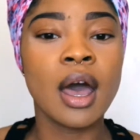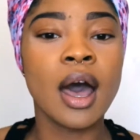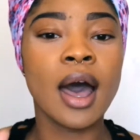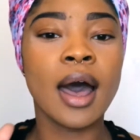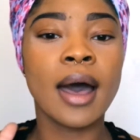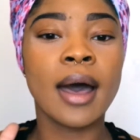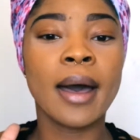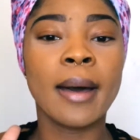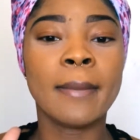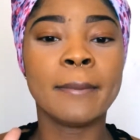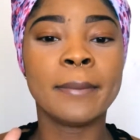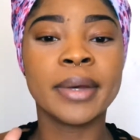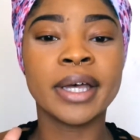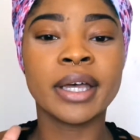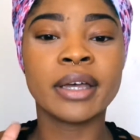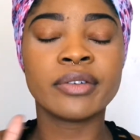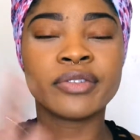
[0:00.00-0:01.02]

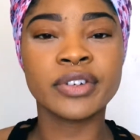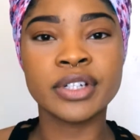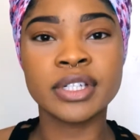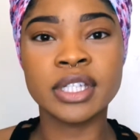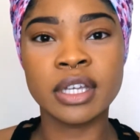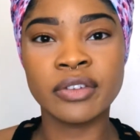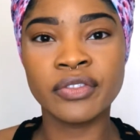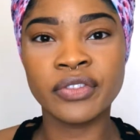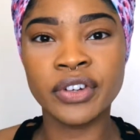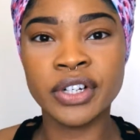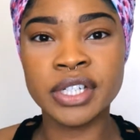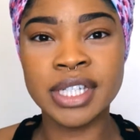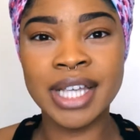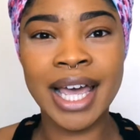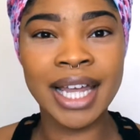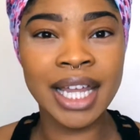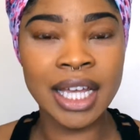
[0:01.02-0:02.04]
But first thing
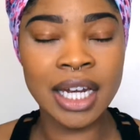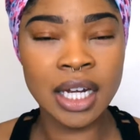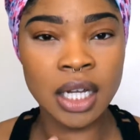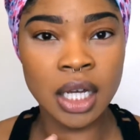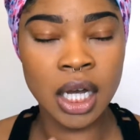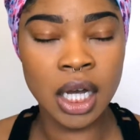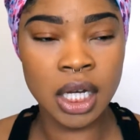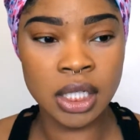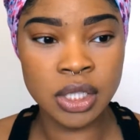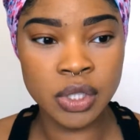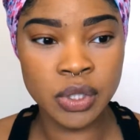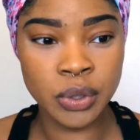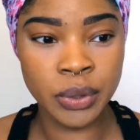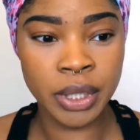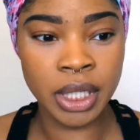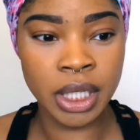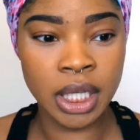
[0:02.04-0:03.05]
first, highlighting and
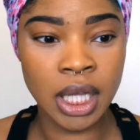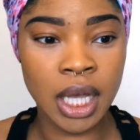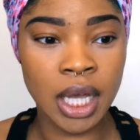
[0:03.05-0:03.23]
contouring.